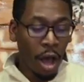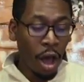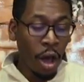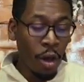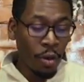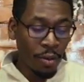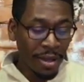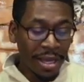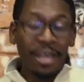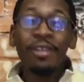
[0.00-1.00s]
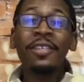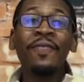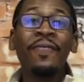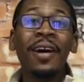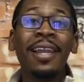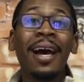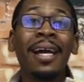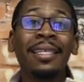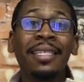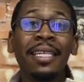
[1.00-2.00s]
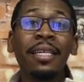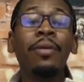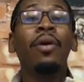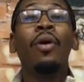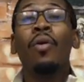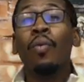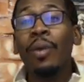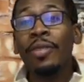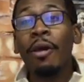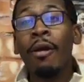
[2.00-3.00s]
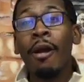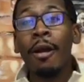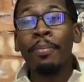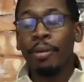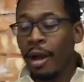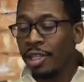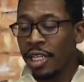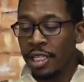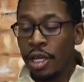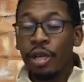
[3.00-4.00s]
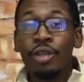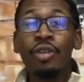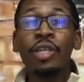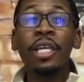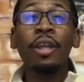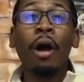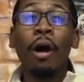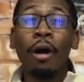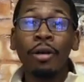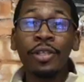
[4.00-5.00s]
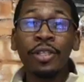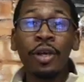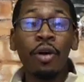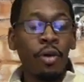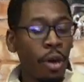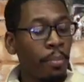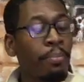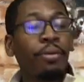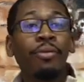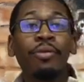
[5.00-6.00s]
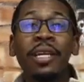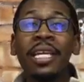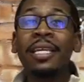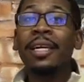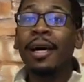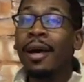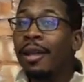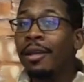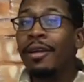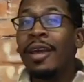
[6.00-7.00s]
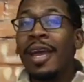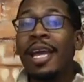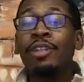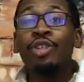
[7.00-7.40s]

Oh, here's a fun idea. With our art project, you can also pre-color and